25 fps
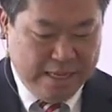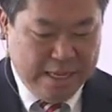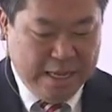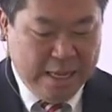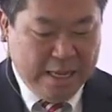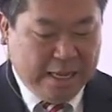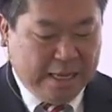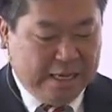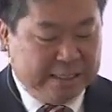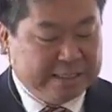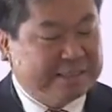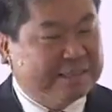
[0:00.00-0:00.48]

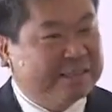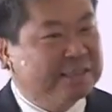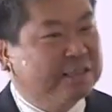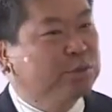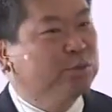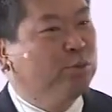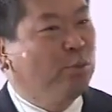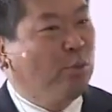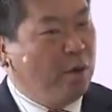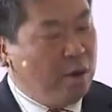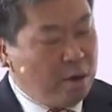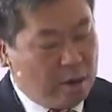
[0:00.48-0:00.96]
A
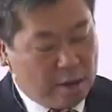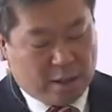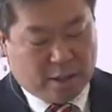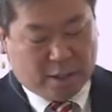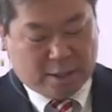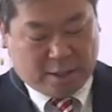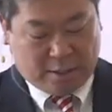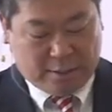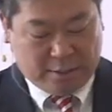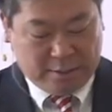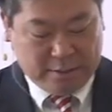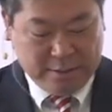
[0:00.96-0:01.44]

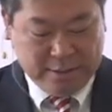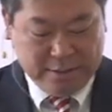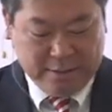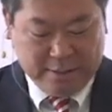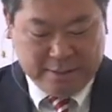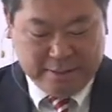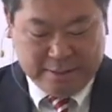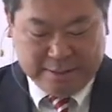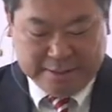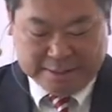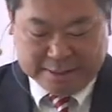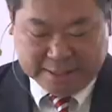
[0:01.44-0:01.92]
swan
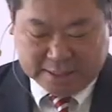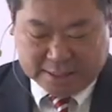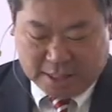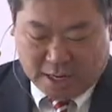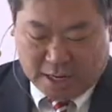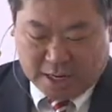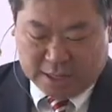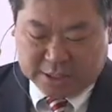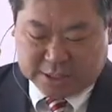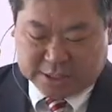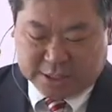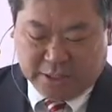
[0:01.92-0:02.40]
is the
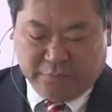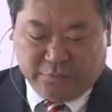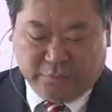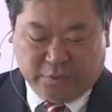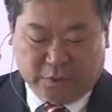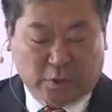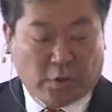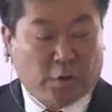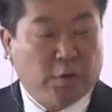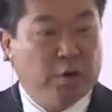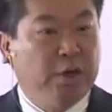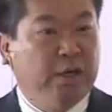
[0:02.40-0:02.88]
goddess of
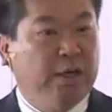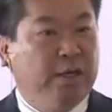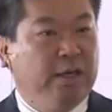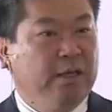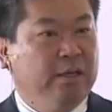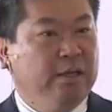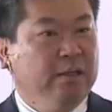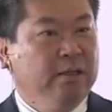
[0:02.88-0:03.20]
learning,